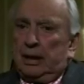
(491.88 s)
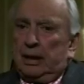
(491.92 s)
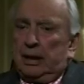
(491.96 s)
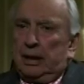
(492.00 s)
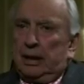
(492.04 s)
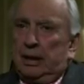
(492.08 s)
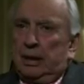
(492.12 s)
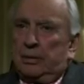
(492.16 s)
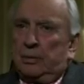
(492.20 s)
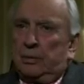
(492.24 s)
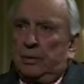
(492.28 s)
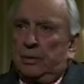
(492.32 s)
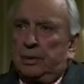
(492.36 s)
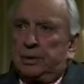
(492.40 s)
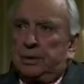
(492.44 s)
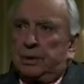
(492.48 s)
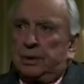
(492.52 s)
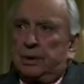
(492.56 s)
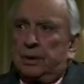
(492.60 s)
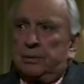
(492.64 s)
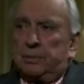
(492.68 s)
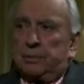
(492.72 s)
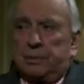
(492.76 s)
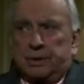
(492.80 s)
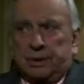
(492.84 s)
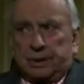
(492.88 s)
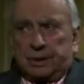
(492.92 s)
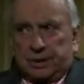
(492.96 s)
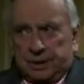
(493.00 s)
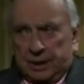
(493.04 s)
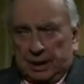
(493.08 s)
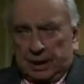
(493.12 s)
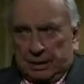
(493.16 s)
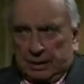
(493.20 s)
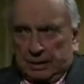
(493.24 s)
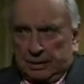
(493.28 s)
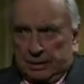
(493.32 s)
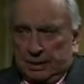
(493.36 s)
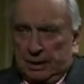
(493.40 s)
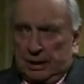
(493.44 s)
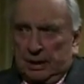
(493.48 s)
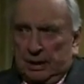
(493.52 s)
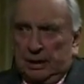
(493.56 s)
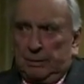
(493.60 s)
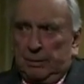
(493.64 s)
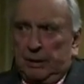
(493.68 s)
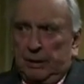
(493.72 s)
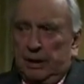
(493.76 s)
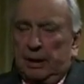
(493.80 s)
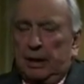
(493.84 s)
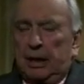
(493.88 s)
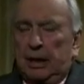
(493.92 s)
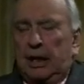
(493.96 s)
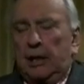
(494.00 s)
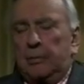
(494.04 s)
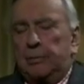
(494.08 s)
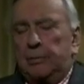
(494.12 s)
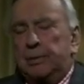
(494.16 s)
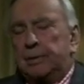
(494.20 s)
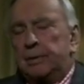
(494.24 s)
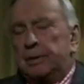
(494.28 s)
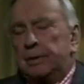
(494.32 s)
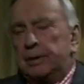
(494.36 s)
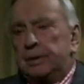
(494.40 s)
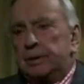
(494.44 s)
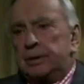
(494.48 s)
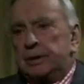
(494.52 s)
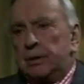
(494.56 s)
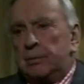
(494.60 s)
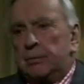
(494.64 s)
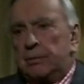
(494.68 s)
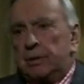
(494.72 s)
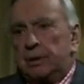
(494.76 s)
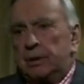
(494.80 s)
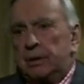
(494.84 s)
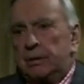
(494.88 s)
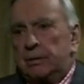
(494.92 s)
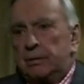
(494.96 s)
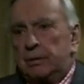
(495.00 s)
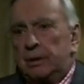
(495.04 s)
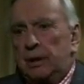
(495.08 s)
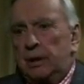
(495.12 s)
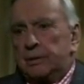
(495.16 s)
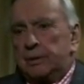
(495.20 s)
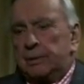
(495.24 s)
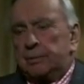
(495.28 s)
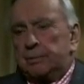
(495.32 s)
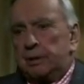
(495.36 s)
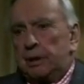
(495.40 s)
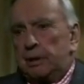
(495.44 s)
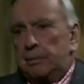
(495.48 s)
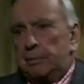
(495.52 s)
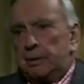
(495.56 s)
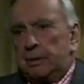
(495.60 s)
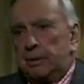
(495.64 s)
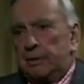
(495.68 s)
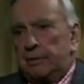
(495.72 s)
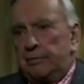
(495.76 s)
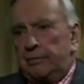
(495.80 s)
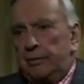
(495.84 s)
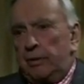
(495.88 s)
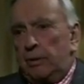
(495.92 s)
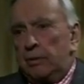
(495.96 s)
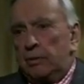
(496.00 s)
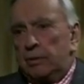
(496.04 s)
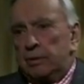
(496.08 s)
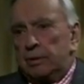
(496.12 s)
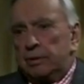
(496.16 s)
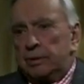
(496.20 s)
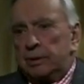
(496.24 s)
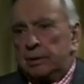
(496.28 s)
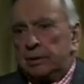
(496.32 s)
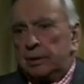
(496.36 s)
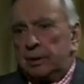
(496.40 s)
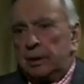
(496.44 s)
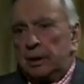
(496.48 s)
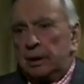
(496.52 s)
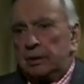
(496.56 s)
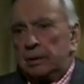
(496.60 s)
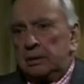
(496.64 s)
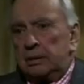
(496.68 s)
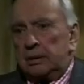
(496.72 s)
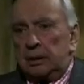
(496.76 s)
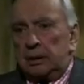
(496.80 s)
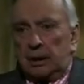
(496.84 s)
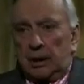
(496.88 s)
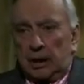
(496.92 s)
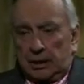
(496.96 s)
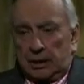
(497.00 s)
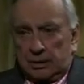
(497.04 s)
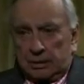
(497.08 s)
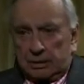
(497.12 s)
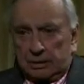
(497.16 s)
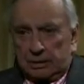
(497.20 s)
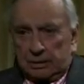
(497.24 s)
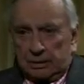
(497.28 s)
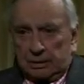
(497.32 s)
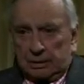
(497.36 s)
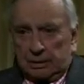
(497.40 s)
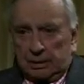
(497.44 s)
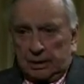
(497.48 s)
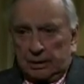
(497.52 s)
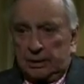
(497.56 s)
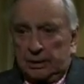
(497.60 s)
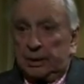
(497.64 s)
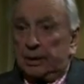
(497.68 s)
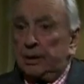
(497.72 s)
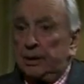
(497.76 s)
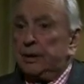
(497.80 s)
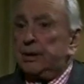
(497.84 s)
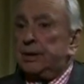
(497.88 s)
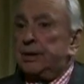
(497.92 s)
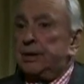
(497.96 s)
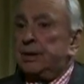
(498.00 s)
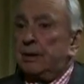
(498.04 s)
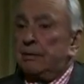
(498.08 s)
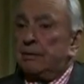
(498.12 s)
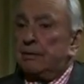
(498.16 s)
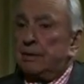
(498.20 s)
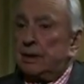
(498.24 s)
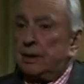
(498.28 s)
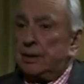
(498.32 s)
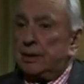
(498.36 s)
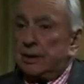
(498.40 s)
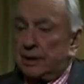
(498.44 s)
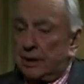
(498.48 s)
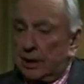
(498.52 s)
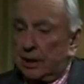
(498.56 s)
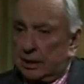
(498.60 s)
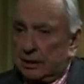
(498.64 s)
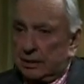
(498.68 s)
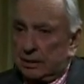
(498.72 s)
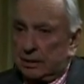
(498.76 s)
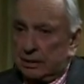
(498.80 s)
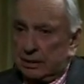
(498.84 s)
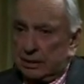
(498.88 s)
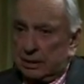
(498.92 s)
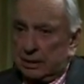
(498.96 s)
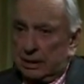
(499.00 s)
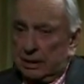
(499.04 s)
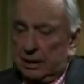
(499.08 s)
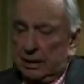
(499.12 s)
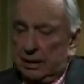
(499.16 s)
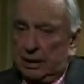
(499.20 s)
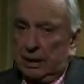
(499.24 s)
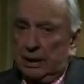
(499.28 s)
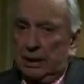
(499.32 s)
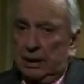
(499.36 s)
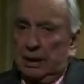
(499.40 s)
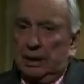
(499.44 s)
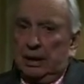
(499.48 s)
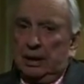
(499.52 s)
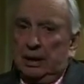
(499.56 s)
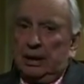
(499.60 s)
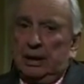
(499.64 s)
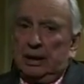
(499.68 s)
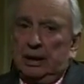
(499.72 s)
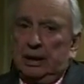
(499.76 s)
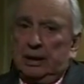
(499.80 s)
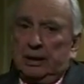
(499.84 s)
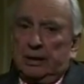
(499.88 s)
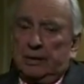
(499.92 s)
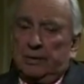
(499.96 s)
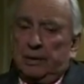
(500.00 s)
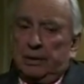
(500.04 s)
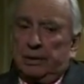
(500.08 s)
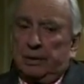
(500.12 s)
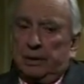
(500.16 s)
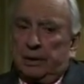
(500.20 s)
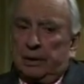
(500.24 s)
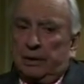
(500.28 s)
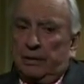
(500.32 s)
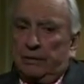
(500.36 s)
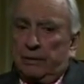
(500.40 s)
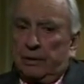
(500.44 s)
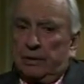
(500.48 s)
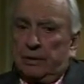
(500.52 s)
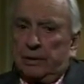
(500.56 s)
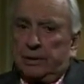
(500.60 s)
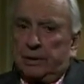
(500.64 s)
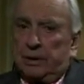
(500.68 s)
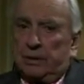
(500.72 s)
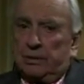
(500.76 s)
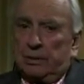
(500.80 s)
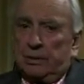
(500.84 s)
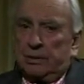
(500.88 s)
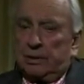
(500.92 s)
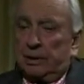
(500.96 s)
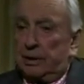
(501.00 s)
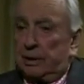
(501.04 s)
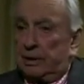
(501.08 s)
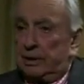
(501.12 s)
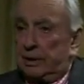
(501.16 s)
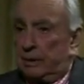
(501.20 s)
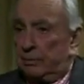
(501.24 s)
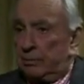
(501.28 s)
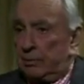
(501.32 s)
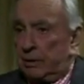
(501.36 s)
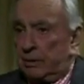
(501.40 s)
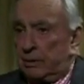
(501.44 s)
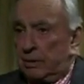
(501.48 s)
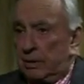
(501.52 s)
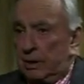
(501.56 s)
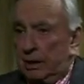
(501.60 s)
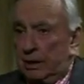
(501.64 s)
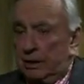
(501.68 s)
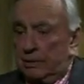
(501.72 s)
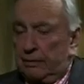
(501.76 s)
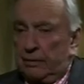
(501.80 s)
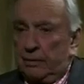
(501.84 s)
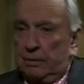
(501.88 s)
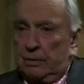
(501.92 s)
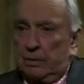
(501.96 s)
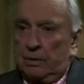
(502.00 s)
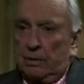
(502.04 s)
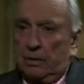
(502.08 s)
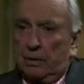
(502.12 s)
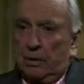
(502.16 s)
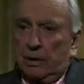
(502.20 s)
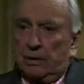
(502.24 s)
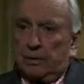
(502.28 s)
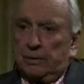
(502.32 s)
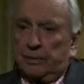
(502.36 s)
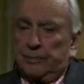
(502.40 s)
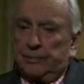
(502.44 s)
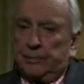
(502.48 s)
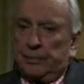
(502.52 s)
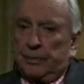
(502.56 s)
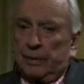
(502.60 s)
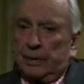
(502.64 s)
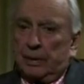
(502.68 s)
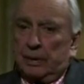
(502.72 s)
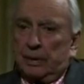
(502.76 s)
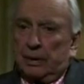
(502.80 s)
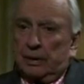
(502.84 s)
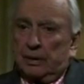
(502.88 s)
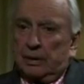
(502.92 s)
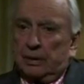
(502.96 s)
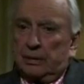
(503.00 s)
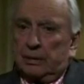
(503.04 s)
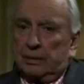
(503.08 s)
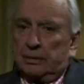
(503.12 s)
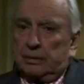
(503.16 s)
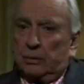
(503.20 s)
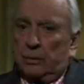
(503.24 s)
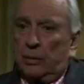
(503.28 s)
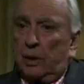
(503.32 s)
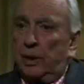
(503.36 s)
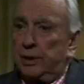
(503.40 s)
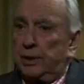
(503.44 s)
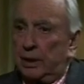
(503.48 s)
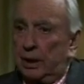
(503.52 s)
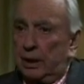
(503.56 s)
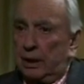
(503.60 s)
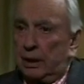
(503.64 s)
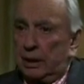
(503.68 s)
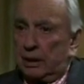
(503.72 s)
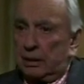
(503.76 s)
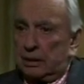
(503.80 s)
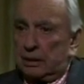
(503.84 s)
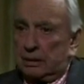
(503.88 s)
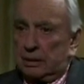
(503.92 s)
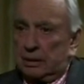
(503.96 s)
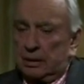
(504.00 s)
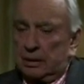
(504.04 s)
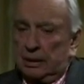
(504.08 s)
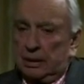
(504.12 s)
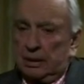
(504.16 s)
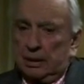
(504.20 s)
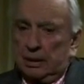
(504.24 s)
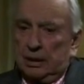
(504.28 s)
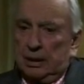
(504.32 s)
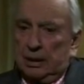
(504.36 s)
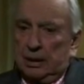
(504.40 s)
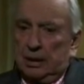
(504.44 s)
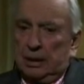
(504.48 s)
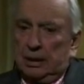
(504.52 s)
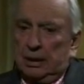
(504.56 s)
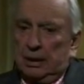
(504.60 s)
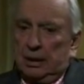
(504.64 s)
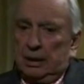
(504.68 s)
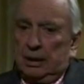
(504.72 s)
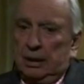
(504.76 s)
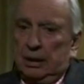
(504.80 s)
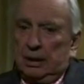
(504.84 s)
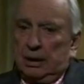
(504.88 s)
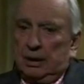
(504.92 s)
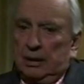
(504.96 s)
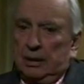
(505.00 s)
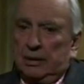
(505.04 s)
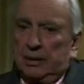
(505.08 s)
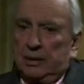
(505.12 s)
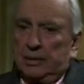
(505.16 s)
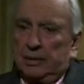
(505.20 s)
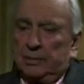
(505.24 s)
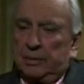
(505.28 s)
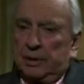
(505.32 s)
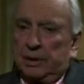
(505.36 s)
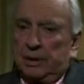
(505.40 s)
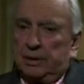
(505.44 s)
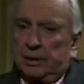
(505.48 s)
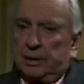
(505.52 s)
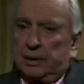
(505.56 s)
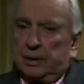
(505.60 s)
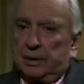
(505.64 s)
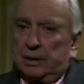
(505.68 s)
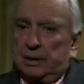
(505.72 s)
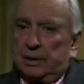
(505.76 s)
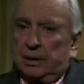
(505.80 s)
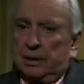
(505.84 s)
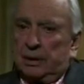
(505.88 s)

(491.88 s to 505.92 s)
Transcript: It was the second time it had happened that somebody who got the popular vote didn't get the election. 1876, when Governor Tilden, the Democrat of New York, won the election. But